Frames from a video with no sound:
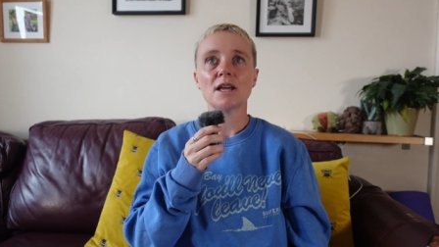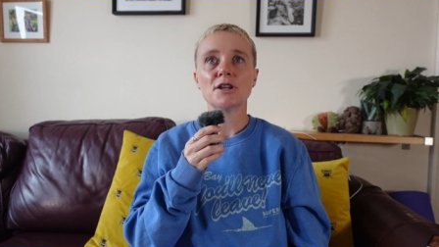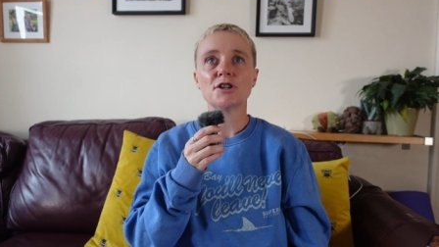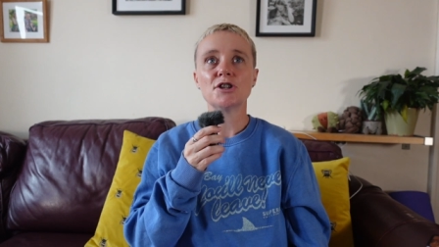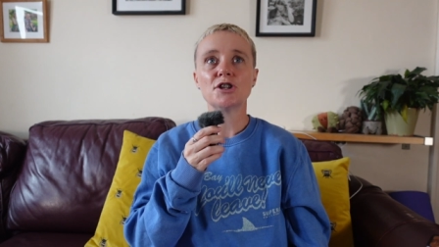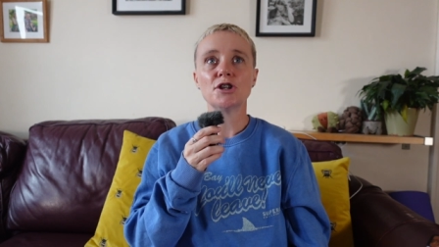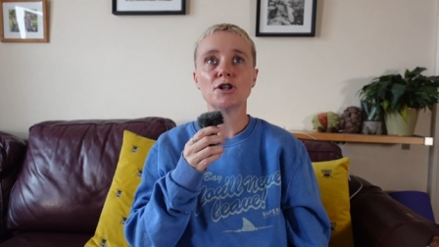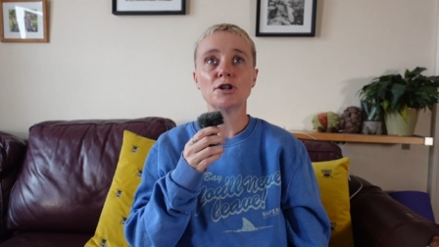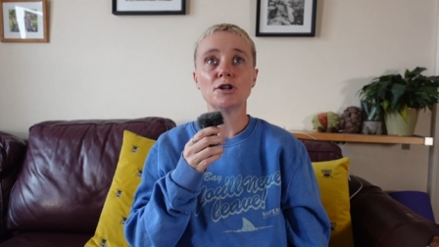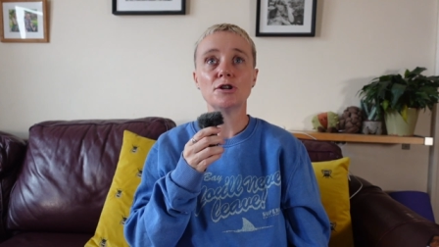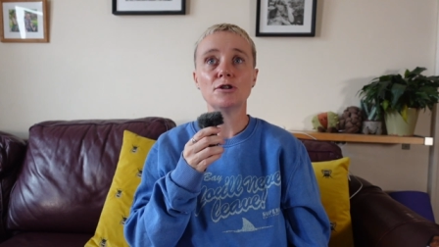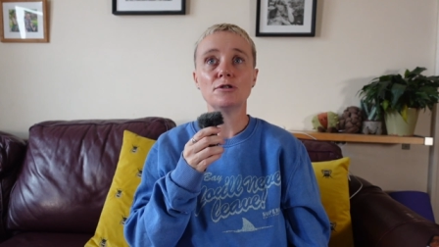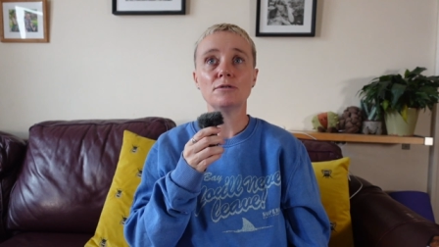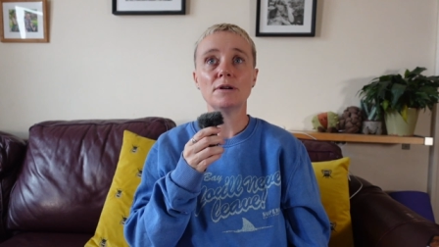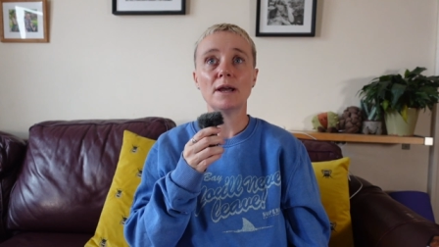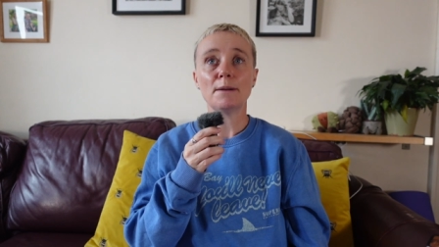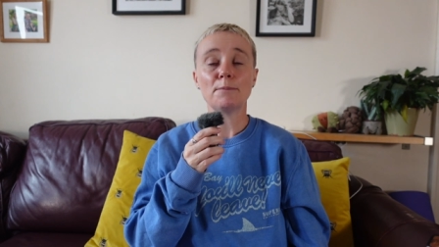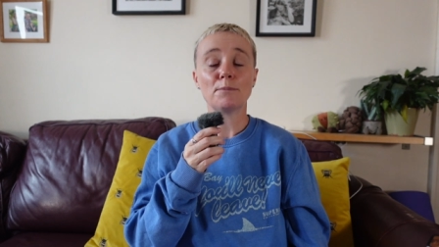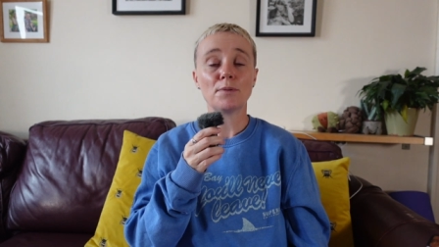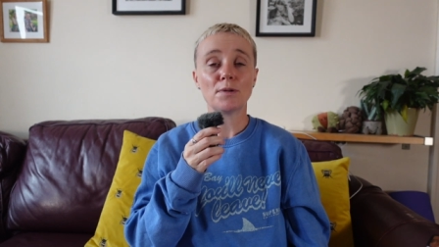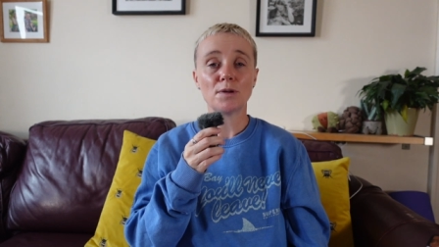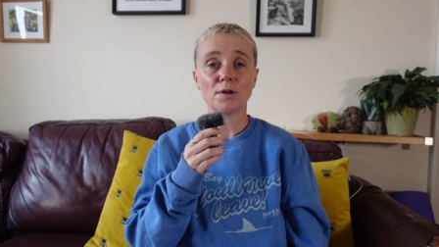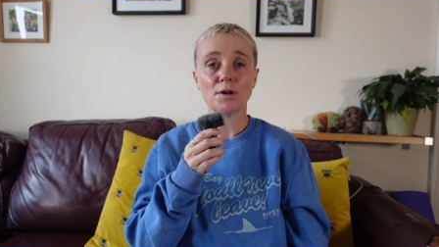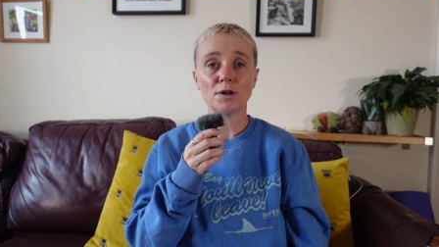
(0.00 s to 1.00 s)
to
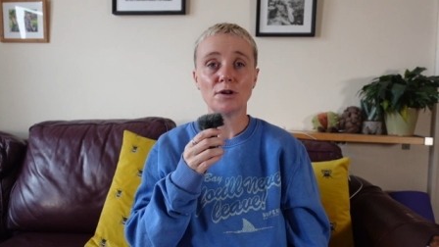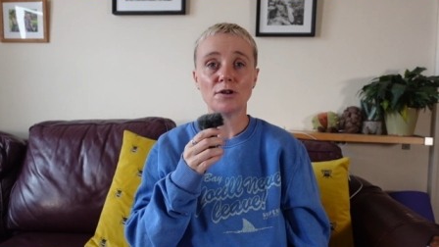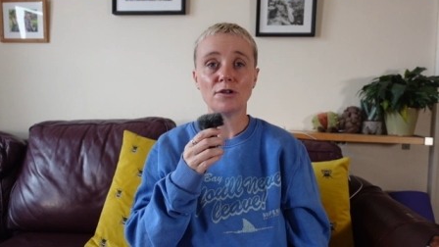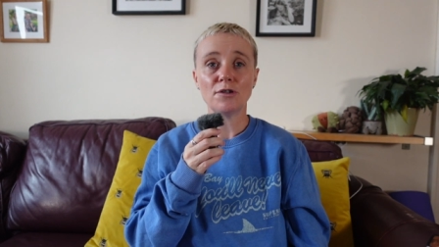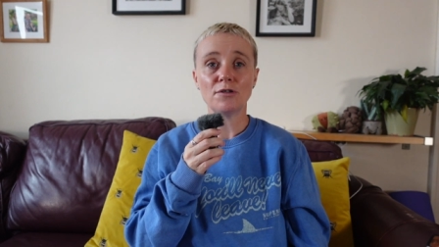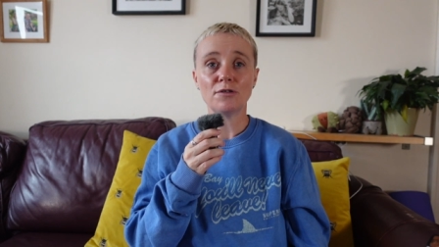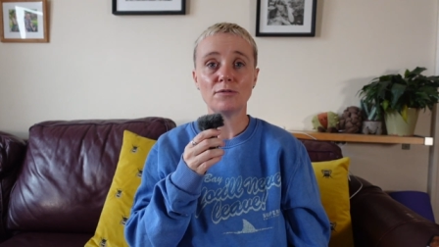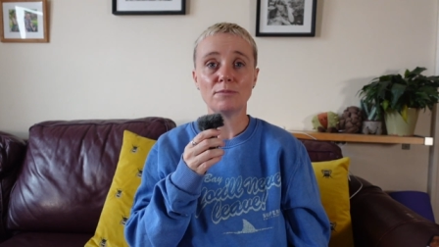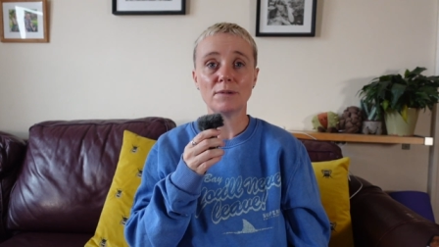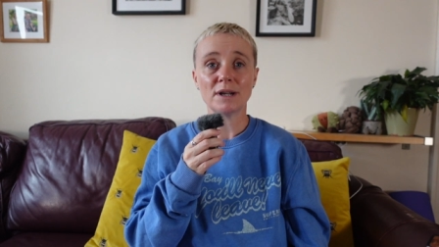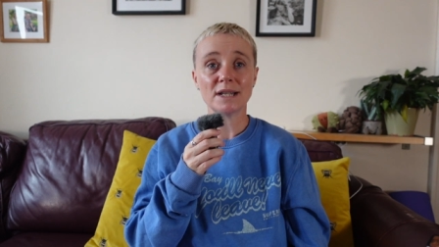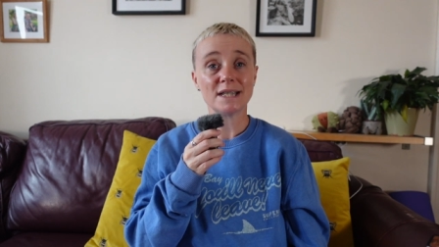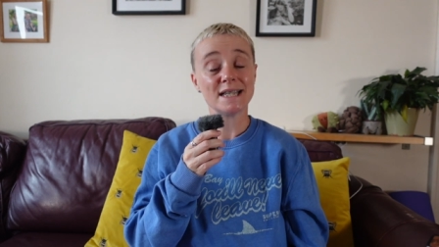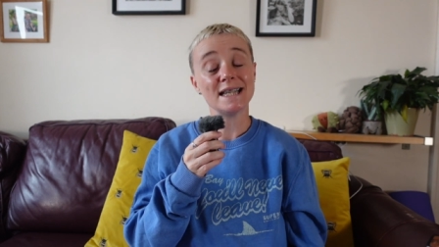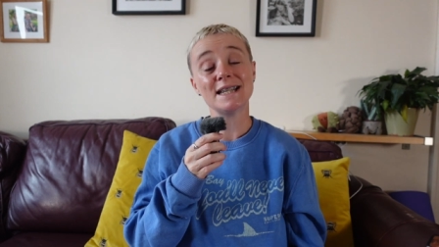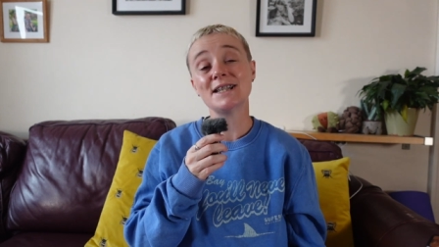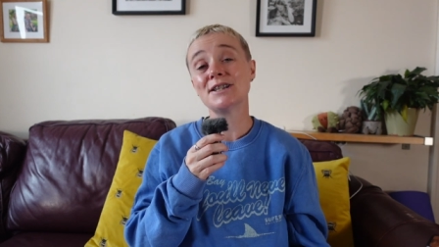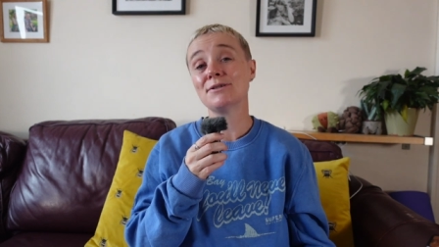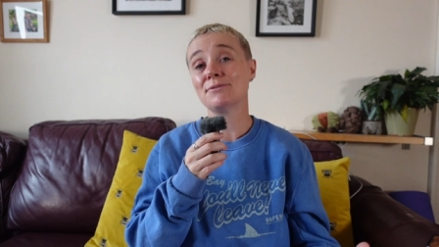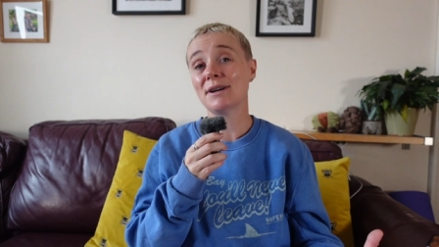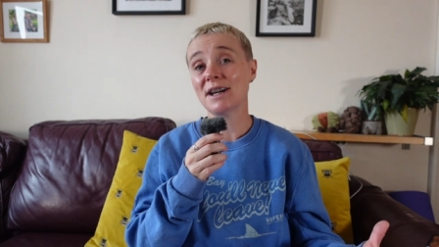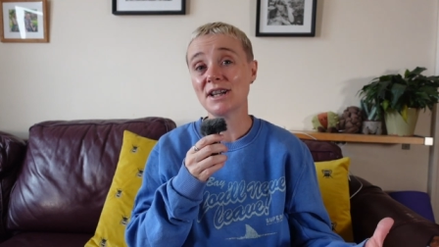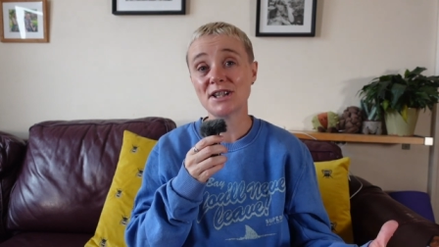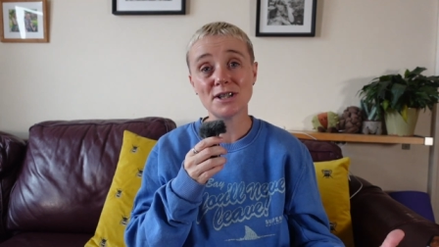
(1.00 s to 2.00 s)
improve my
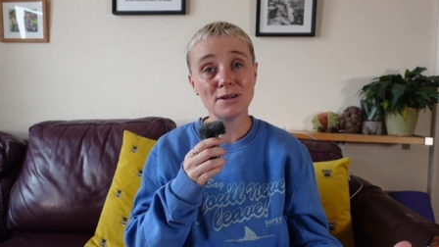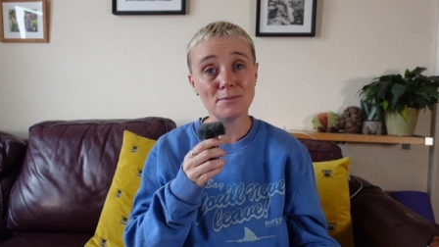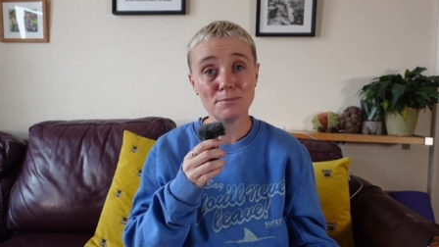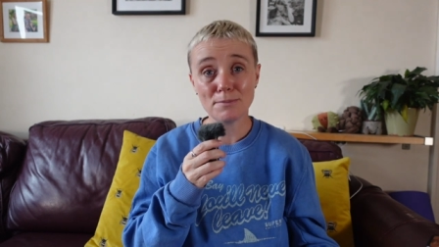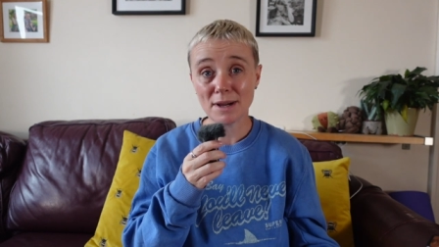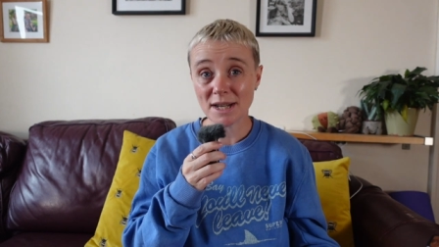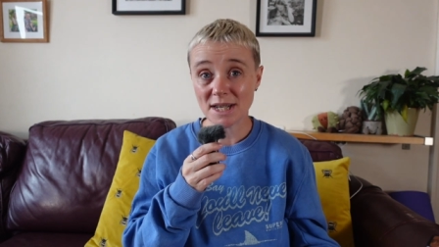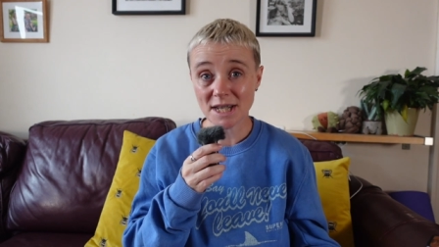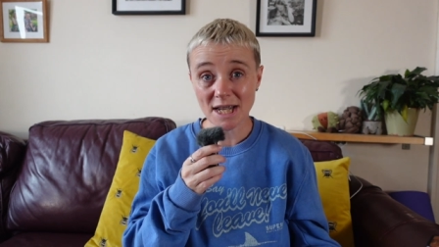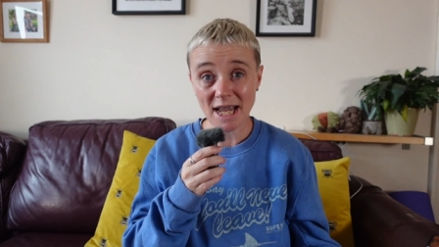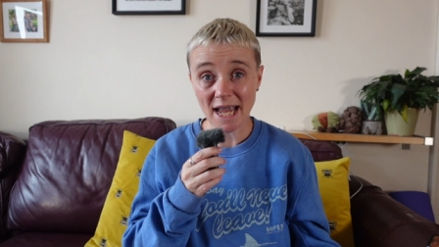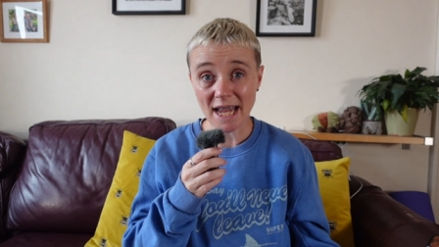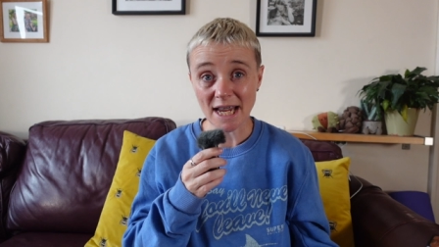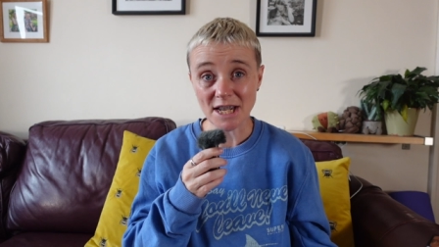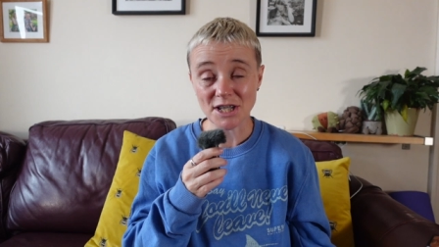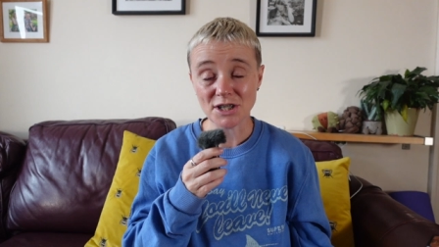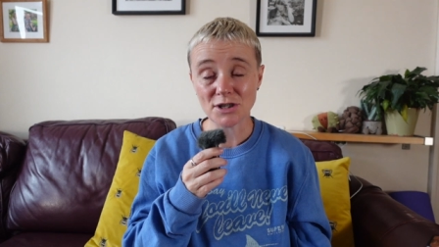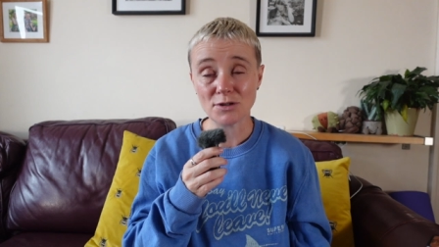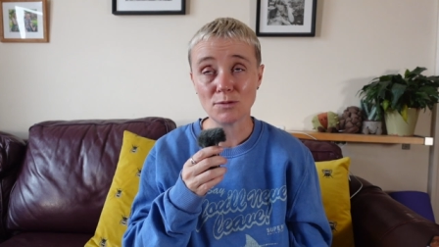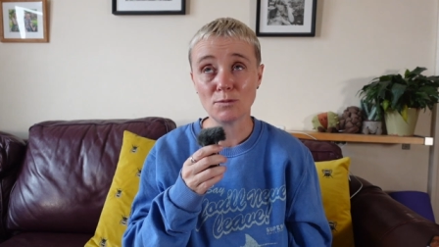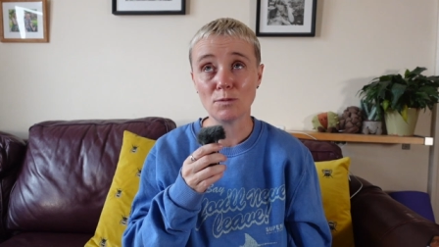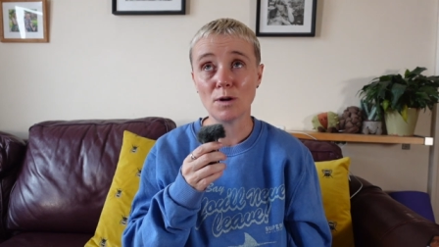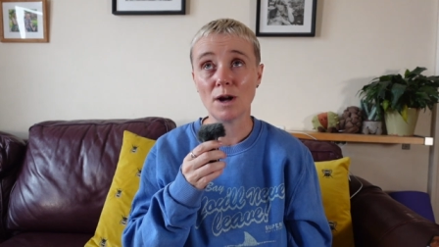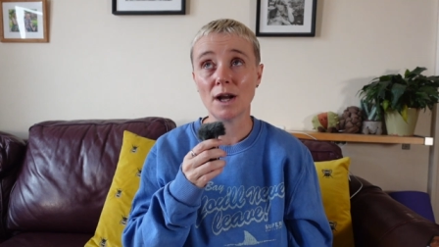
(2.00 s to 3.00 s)
situation
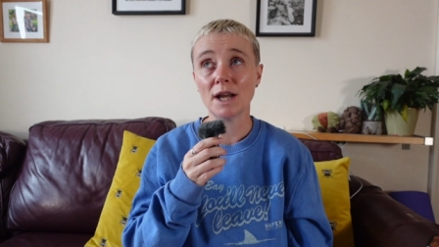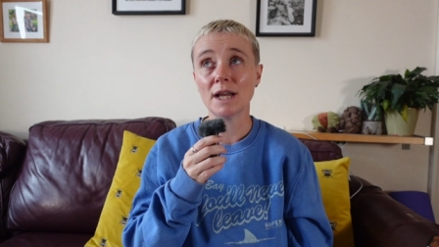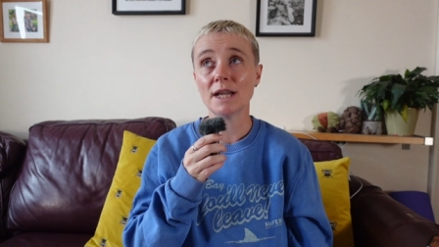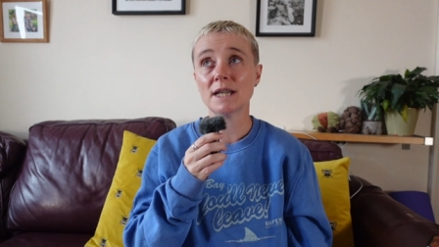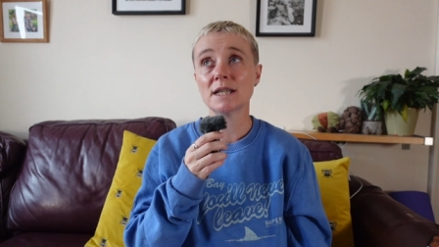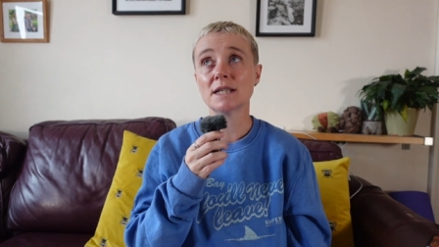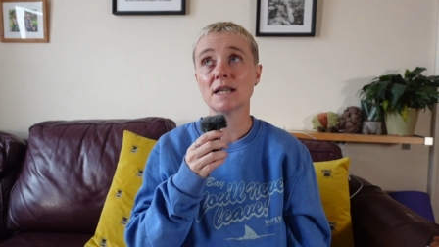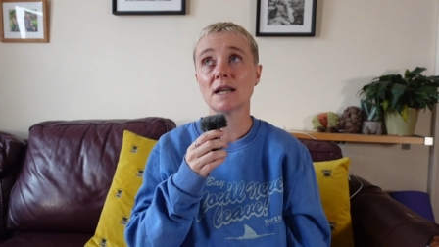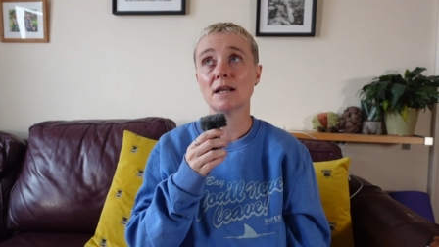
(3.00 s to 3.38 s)
medication-wise,